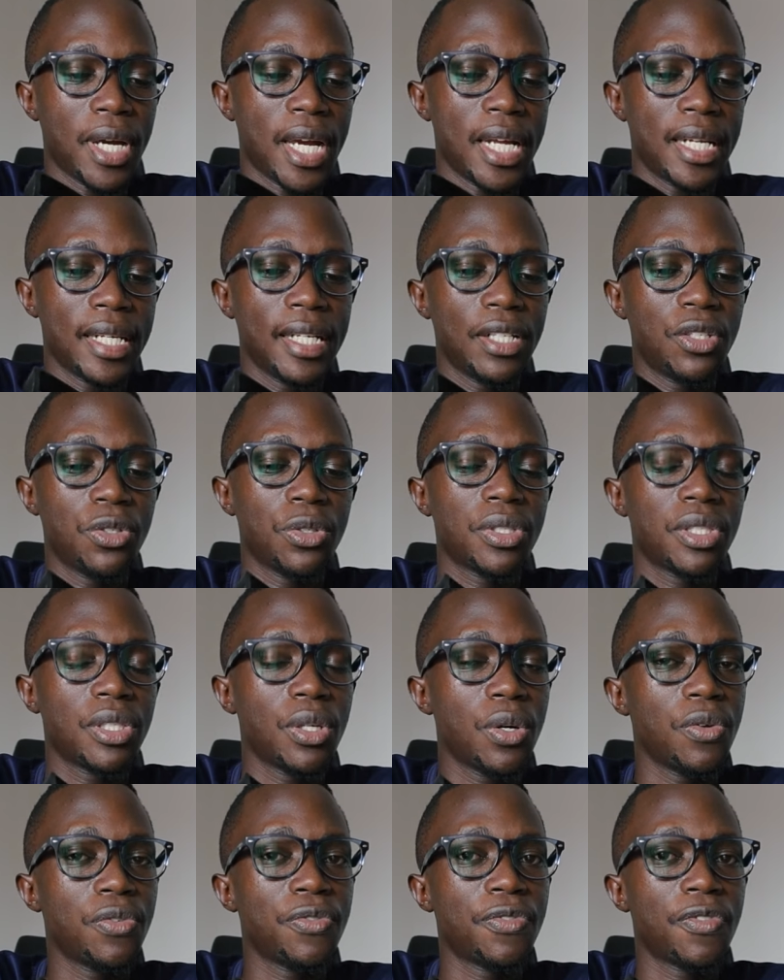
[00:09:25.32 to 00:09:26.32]
can get
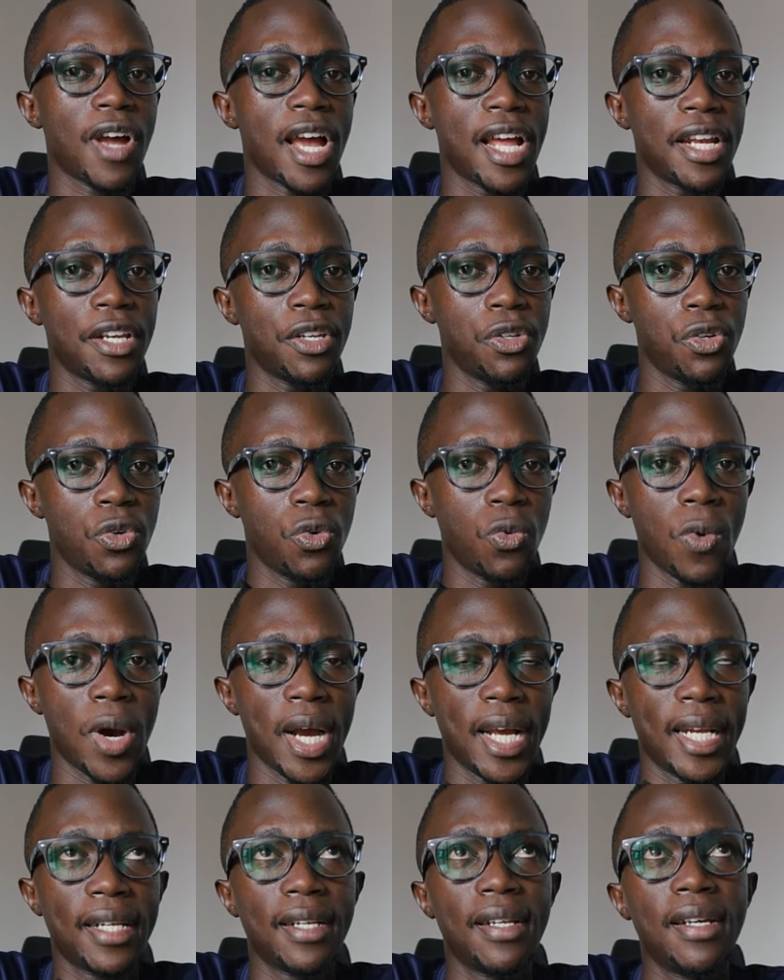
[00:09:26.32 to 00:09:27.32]
yourself a new
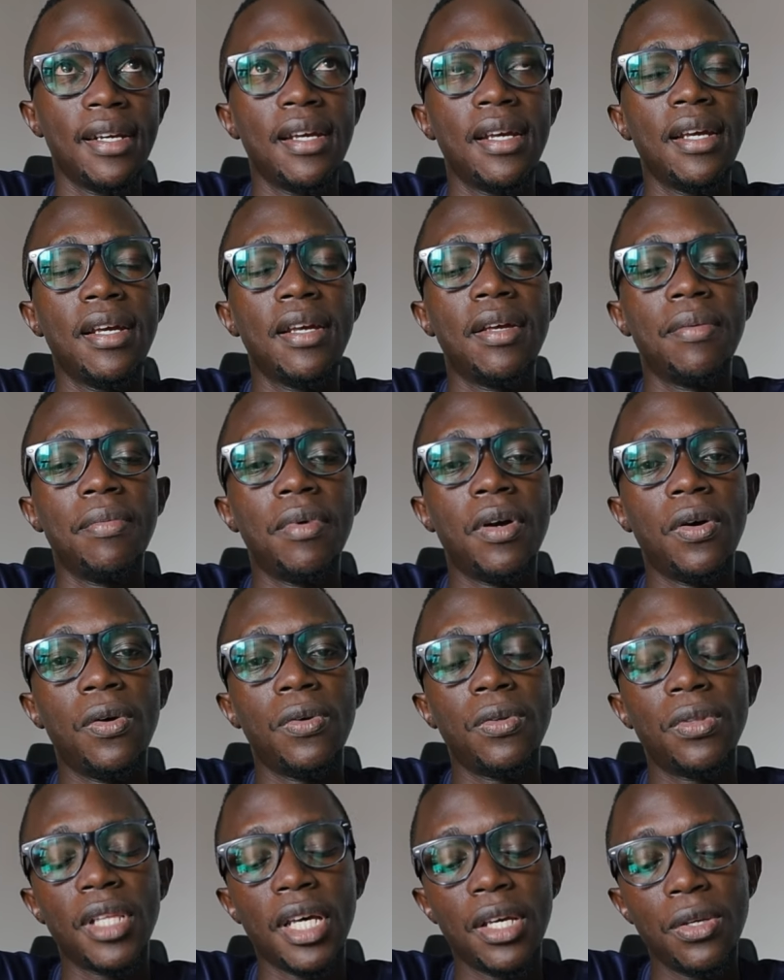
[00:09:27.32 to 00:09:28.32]
one
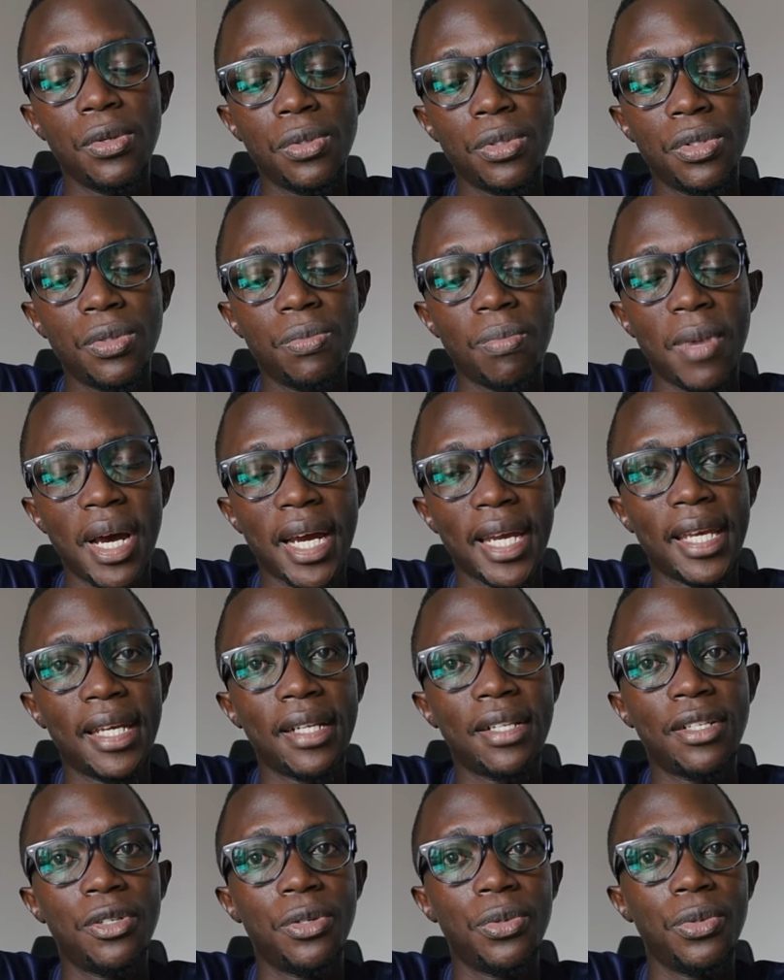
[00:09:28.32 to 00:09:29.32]
on the used
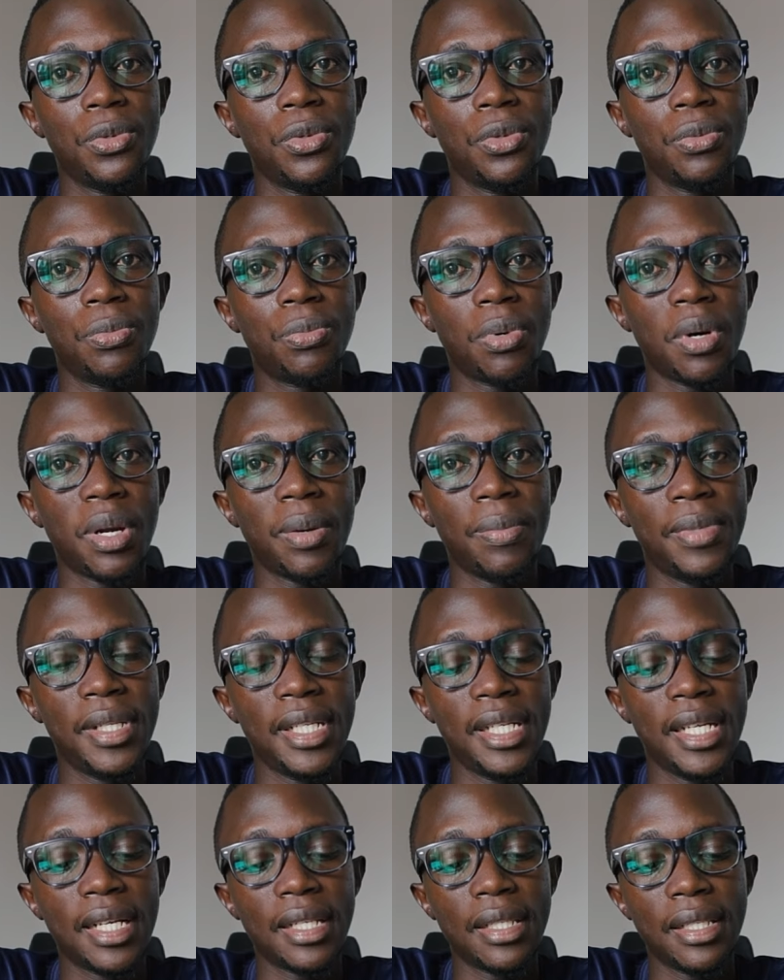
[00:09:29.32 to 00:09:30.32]
market you probably
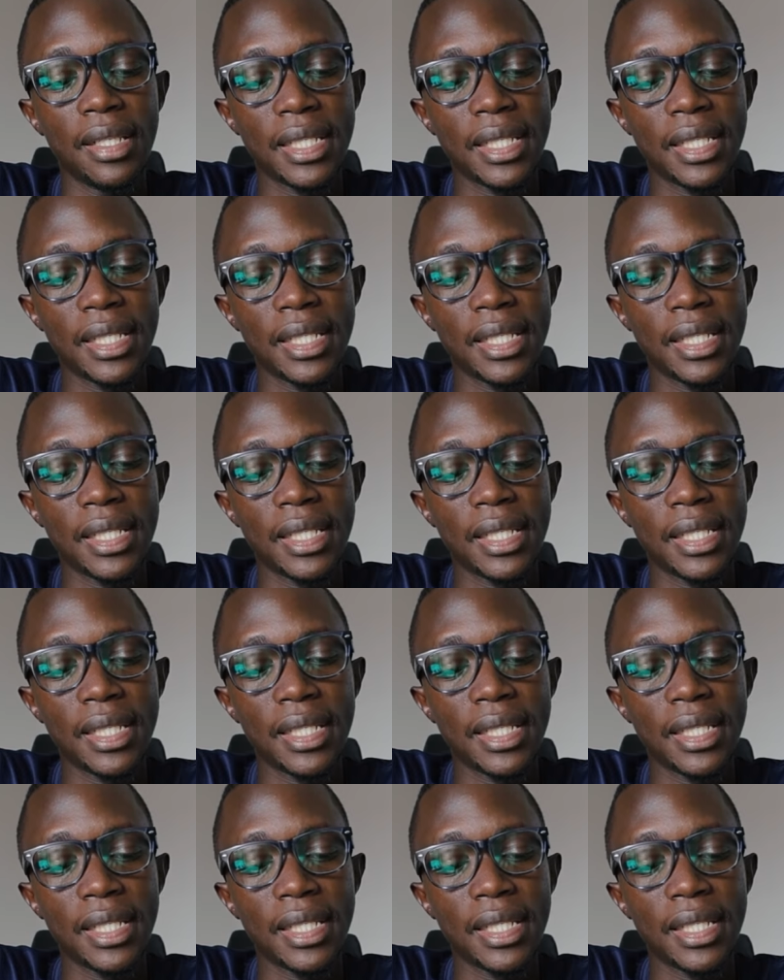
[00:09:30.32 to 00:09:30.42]
get